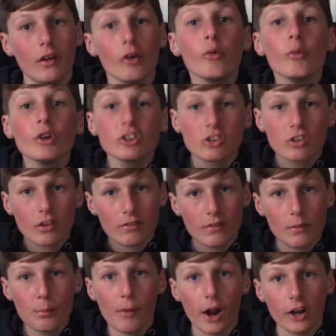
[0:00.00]
which is
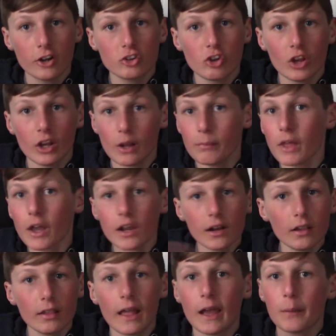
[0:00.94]
in March. And I'm not
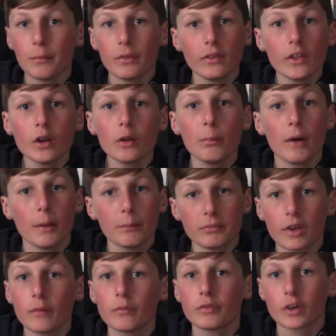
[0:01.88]
going to lie, I'm a little
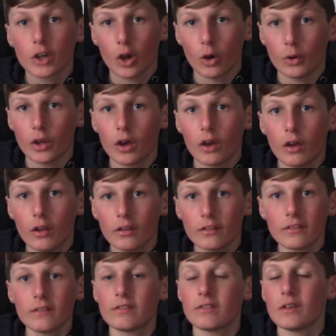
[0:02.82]
pumped up for COTA
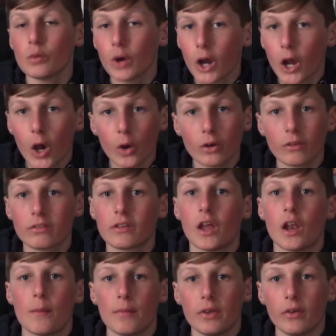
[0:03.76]
to see what COTA is
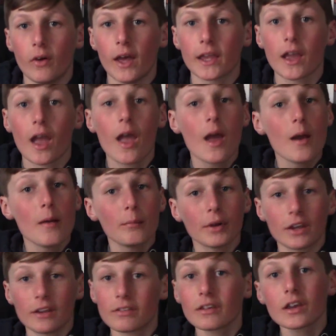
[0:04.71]
going to be like.
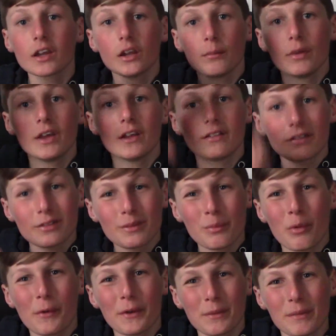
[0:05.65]
But is it going to be a
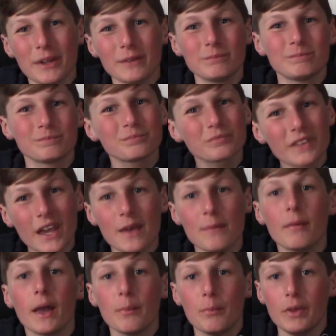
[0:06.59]
disappointment?
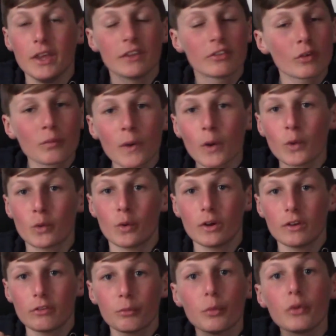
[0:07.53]
It might be. It's a road
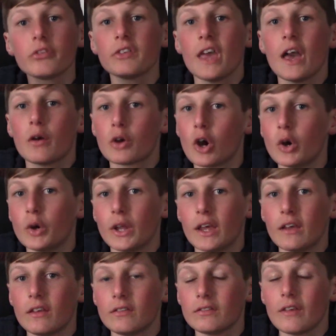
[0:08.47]
course. We'll see how
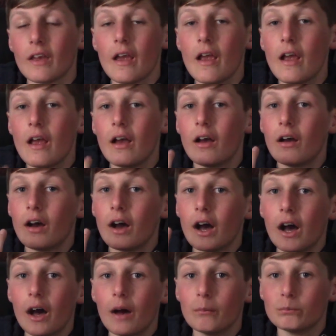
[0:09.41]
COTA is.
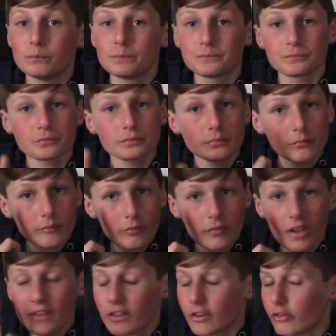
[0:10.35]
Um,
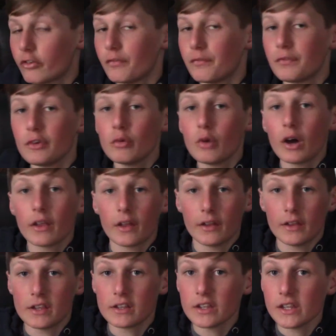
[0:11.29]
there's a few uh,
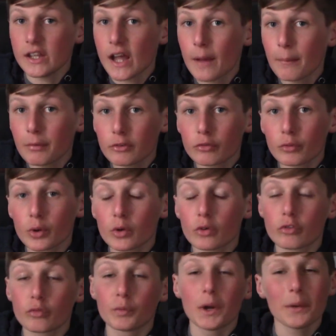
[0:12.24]
Indianapolis road
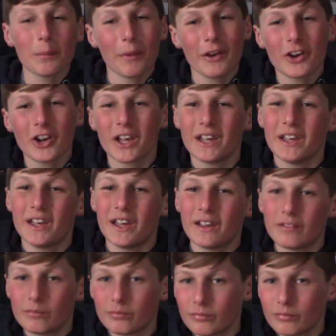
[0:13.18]
course, Road America. Eh,